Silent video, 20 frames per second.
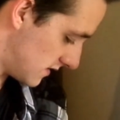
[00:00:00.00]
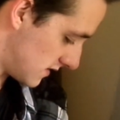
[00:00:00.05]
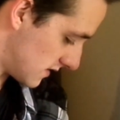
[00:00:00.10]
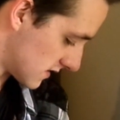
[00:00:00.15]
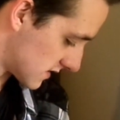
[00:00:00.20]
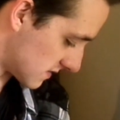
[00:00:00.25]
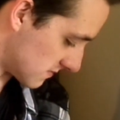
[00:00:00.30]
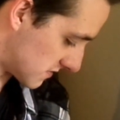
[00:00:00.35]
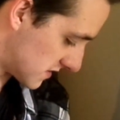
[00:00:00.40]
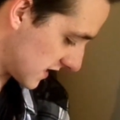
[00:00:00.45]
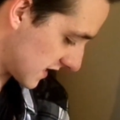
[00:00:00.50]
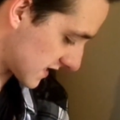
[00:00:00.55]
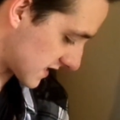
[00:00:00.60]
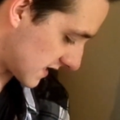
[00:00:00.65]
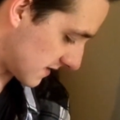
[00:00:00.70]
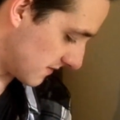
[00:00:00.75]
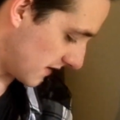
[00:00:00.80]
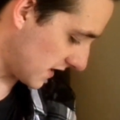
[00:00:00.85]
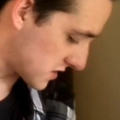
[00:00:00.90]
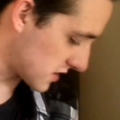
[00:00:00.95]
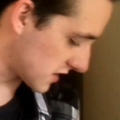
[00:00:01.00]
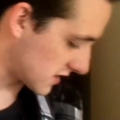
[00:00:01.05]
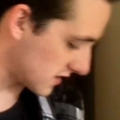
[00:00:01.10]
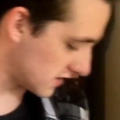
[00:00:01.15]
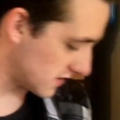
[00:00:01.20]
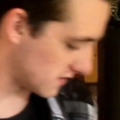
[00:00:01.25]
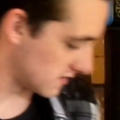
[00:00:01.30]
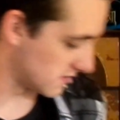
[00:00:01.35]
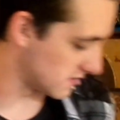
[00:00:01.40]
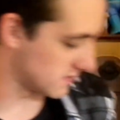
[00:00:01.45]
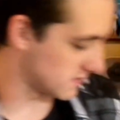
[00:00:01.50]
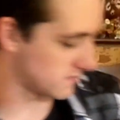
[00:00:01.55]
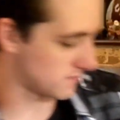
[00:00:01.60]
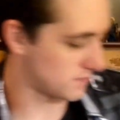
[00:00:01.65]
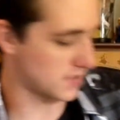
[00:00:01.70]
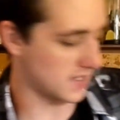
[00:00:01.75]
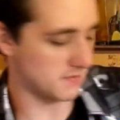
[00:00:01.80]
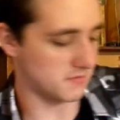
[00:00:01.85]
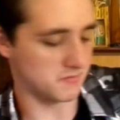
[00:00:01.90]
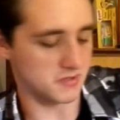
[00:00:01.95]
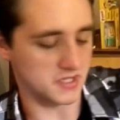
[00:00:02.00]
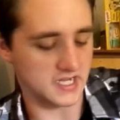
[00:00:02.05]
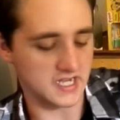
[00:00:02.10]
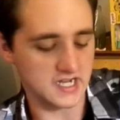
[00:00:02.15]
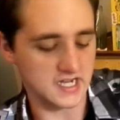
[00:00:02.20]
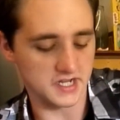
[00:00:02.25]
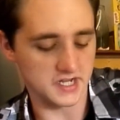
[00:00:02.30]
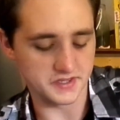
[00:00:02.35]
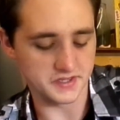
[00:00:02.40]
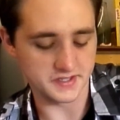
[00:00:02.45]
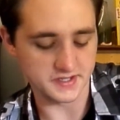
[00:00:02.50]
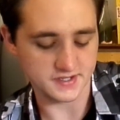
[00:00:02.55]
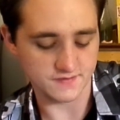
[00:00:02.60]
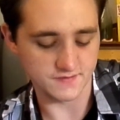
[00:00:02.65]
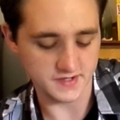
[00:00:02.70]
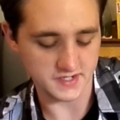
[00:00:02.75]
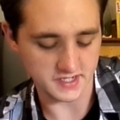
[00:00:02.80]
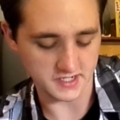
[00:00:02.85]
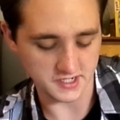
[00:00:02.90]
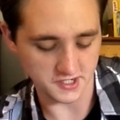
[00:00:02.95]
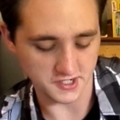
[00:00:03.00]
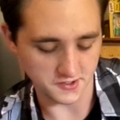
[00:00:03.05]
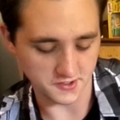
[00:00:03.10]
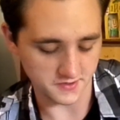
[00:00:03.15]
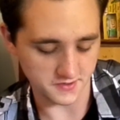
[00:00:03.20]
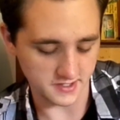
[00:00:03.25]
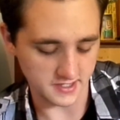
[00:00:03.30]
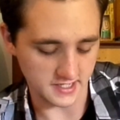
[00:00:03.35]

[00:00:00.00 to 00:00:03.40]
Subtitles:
things. I'm actually going to probably cut this video